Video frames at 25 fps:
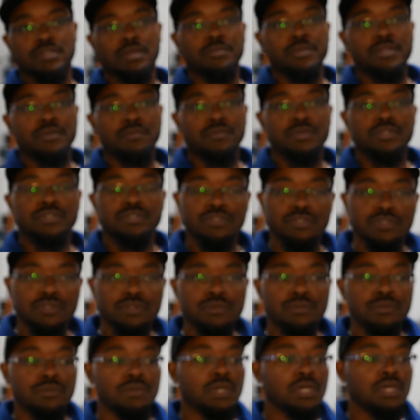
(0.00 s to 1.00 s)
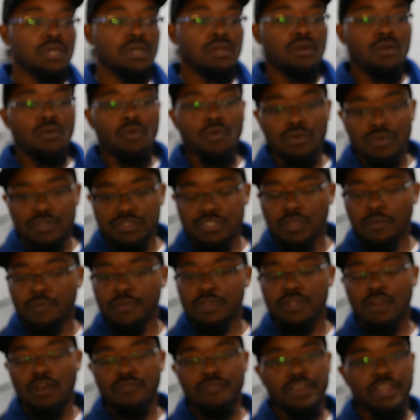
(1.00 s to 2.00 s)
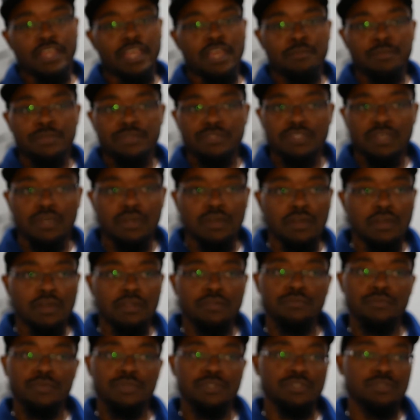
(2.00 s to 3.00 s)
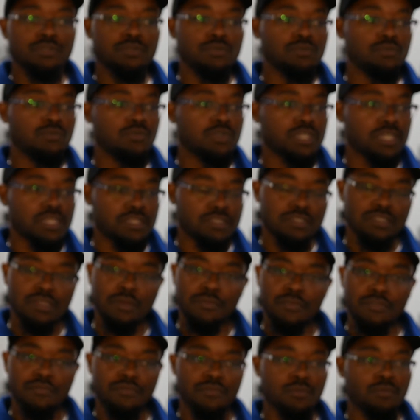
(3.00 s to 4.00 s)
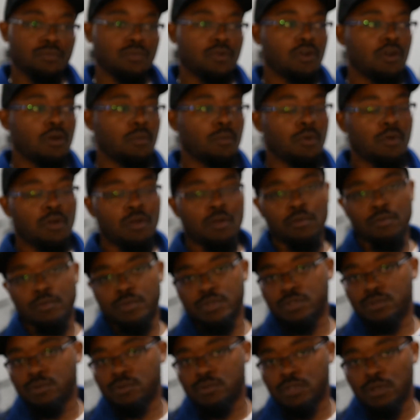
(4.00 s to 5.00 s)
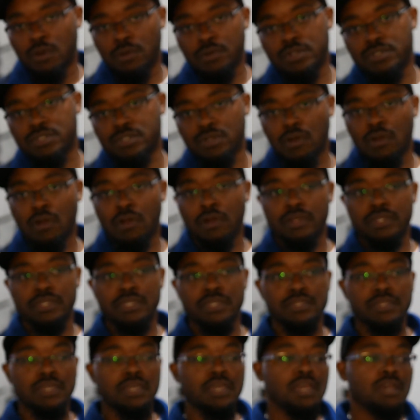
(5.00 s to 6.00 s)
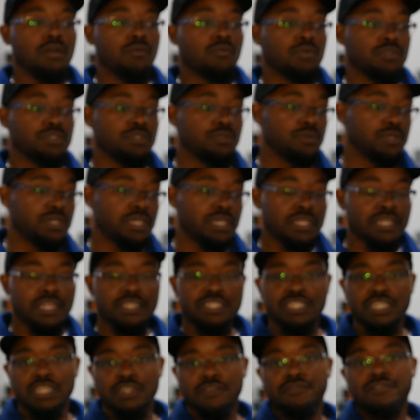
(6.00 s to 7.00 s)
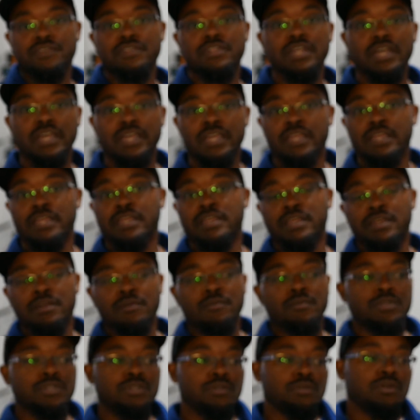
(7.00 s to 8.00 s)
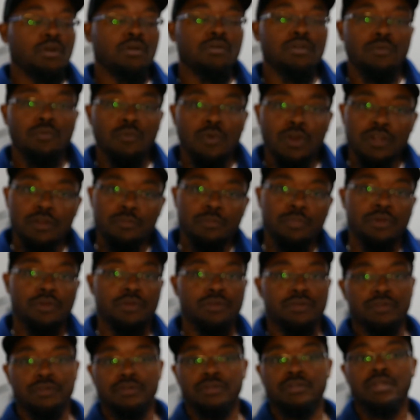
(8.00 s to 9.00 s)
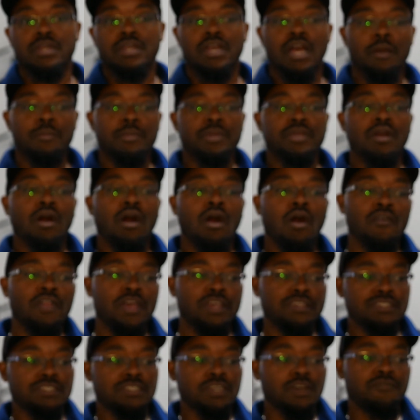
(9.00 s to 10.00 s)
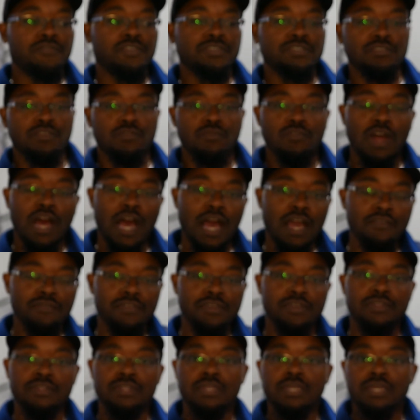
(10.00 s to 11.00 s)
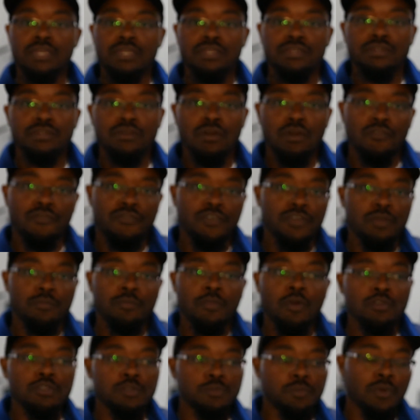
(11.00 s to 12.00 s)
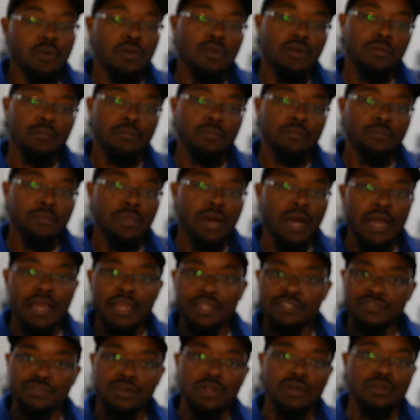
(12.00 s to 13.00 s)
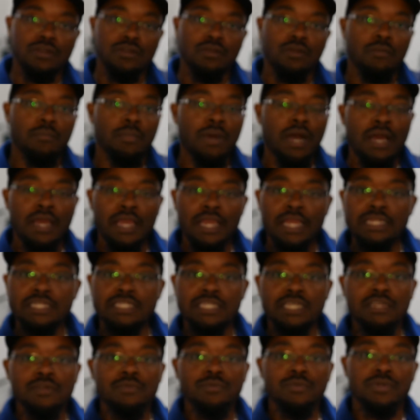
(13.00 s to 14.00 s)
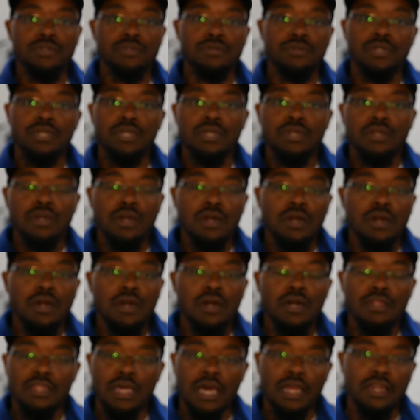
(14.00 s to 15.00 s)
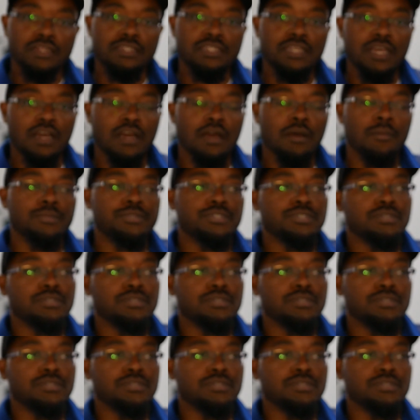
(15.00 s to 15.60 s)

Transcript: I mean, when you order something off of Amazon, when you get something from Walmart, when you go to Target, when you eat at Chick-fil-A, when you go to Whataburger, I mean, all that stuff is arriving, for the most part, by a truck or by a 18-wheeler a lot of times.